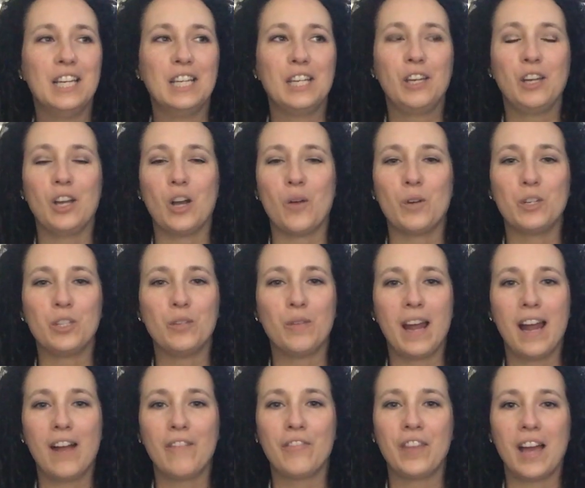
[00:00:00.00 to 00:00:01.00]
when you
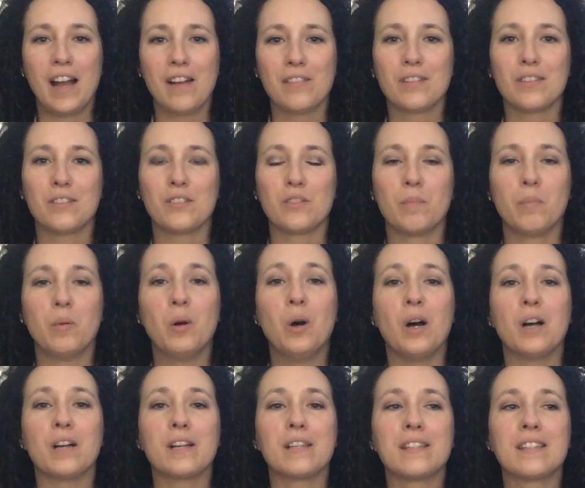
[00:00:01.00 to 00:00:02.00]
have thousands of
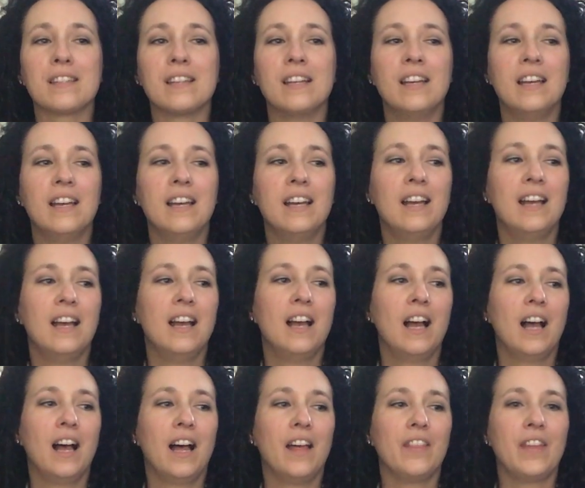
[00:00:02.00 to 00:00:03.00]
books,
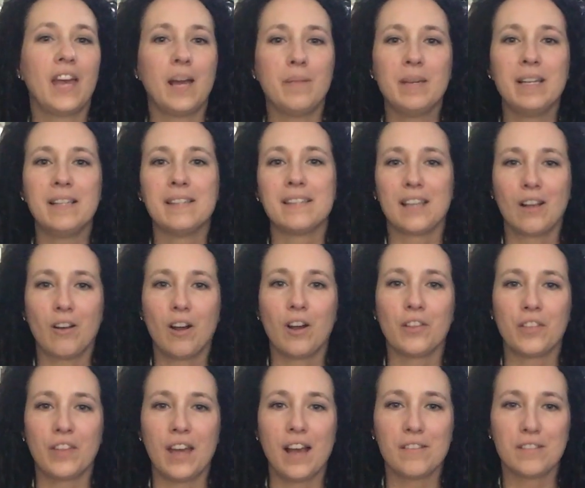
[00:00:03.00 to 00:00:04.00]
that means there are
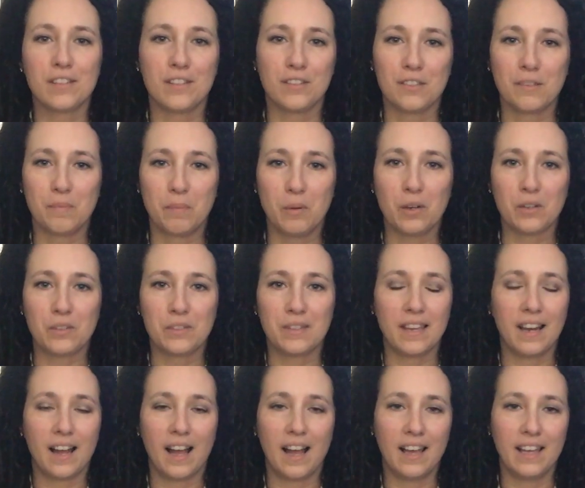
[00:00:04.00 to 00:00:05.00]
thousands of books
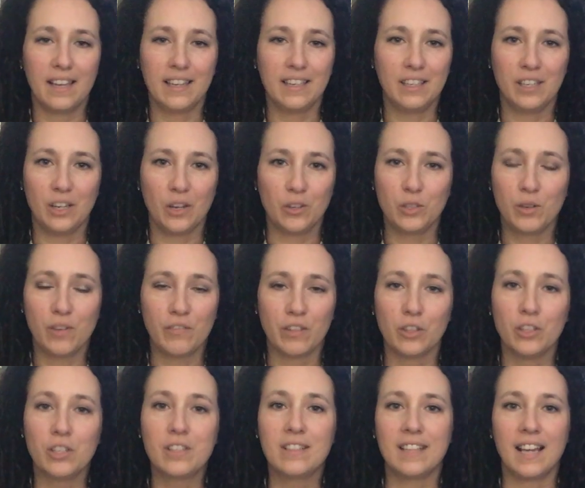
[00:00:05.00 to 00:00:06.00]
that you haven't
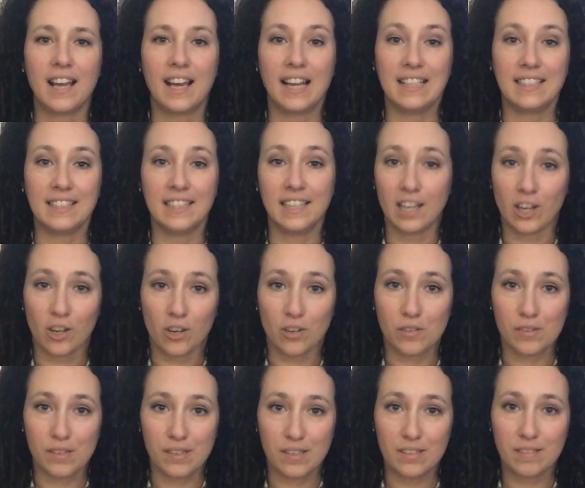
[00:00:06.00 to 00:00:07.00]
looked at in
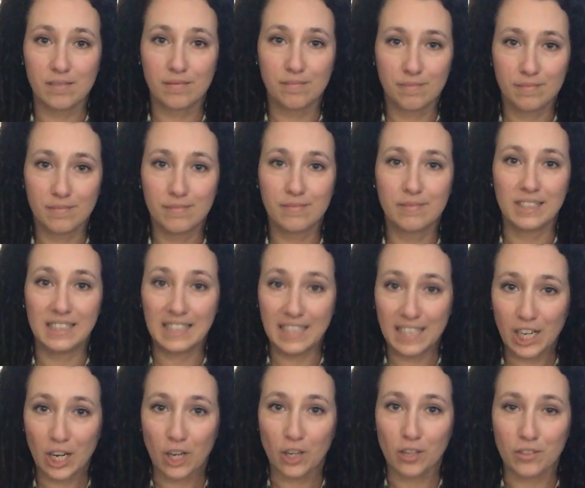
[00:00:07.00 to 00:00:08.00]
years.
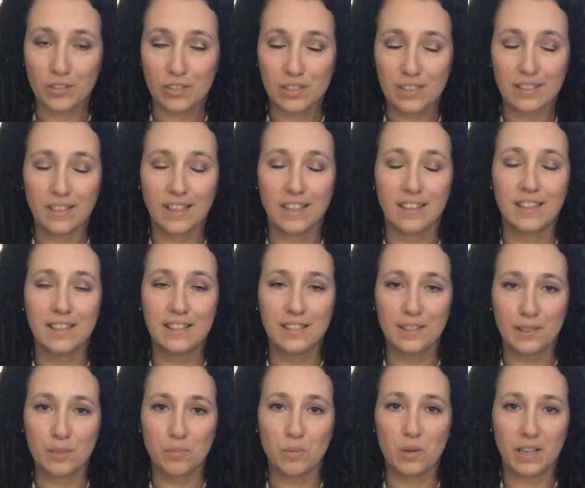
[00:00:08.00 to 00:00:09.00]
And this
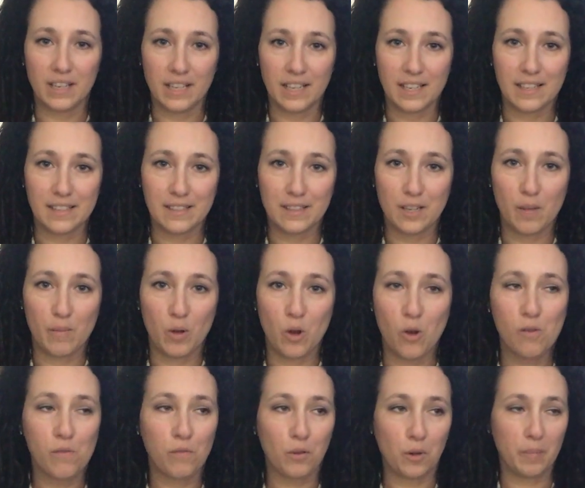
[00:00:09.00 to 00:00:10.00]
is what has come
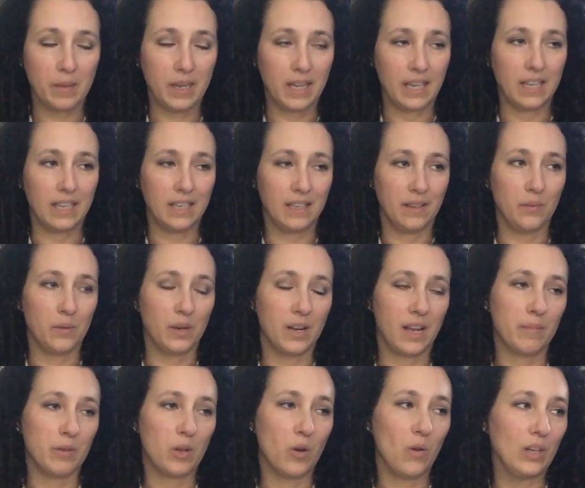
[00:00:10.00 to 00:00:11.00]
over me when
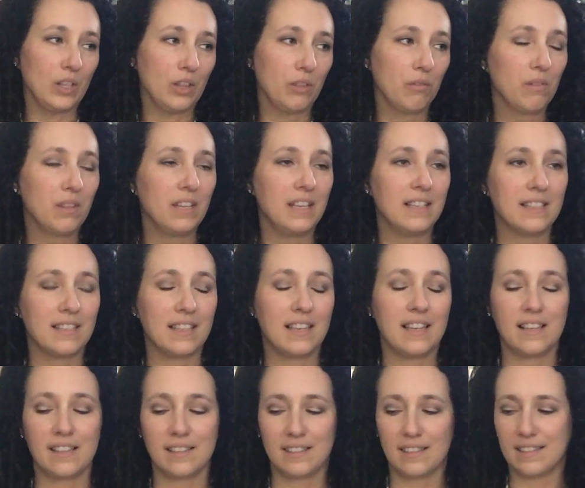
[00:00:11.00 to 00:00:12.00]
I'm going through these
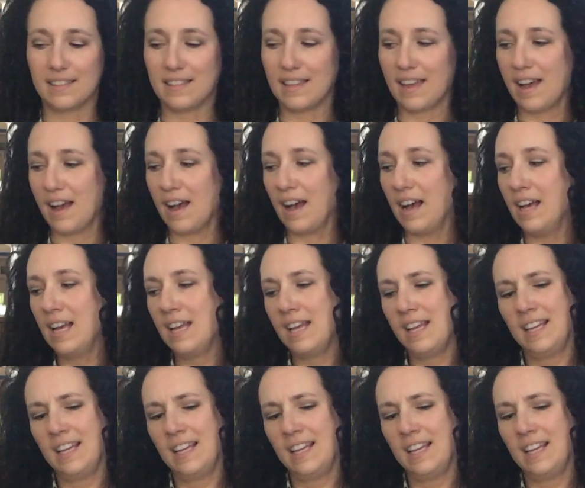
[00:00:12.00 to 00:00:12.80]
things, is that,